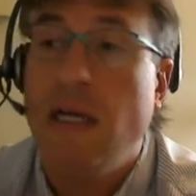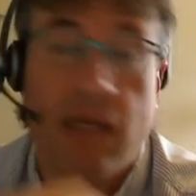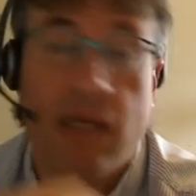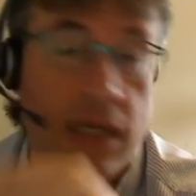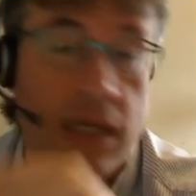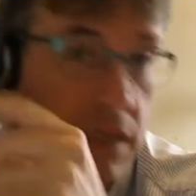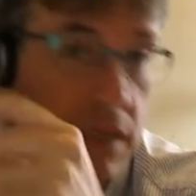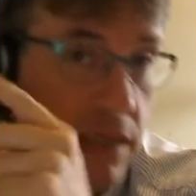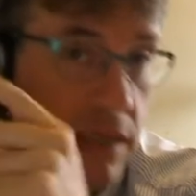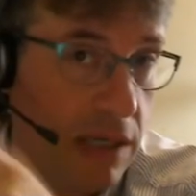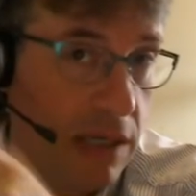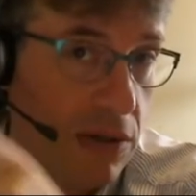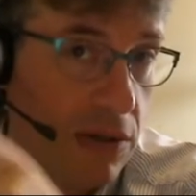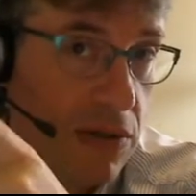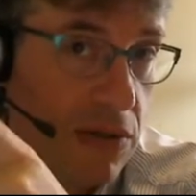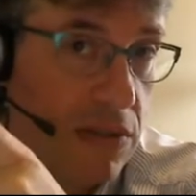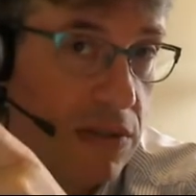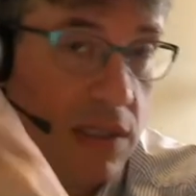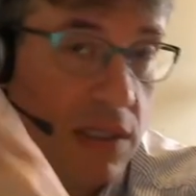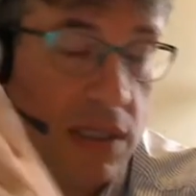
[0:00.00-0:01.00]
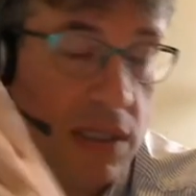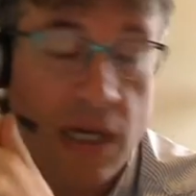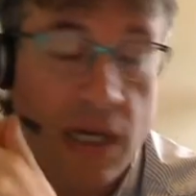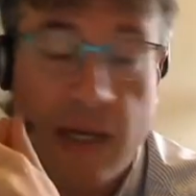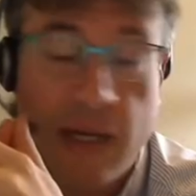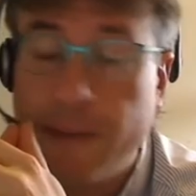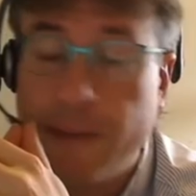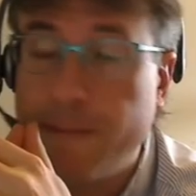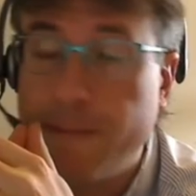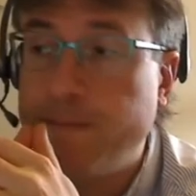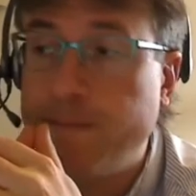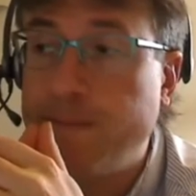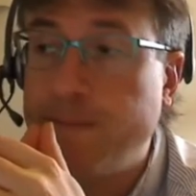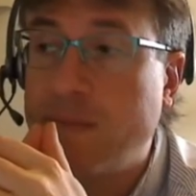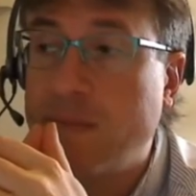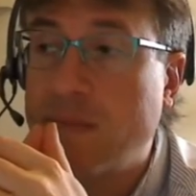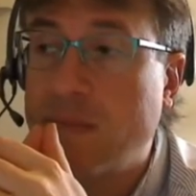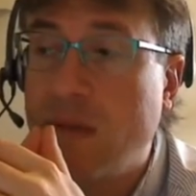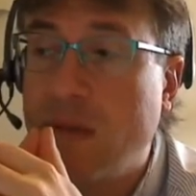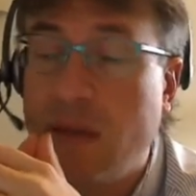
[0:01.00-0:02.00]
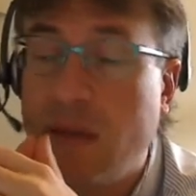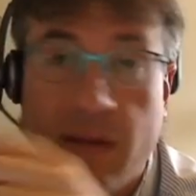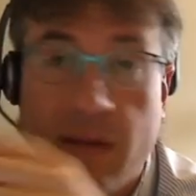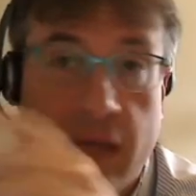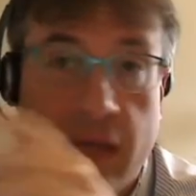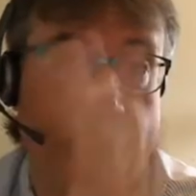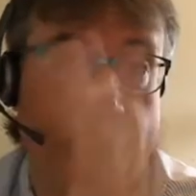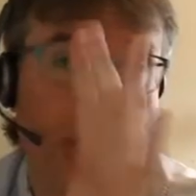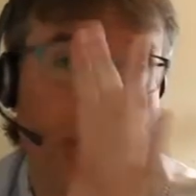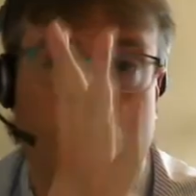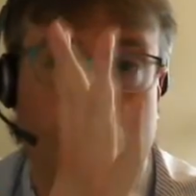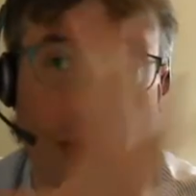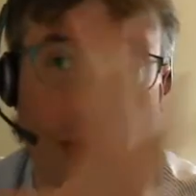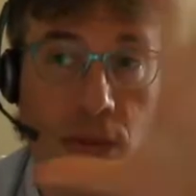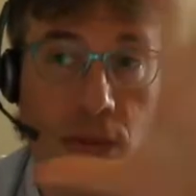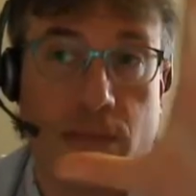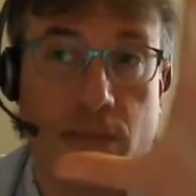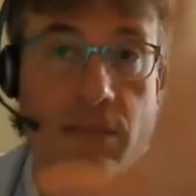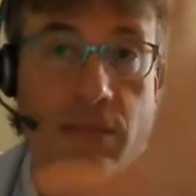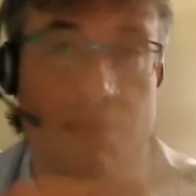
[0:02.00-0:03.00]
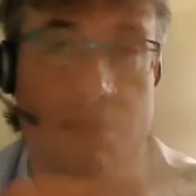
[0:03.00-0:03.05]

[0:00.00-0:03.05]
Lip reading: And here's the actual,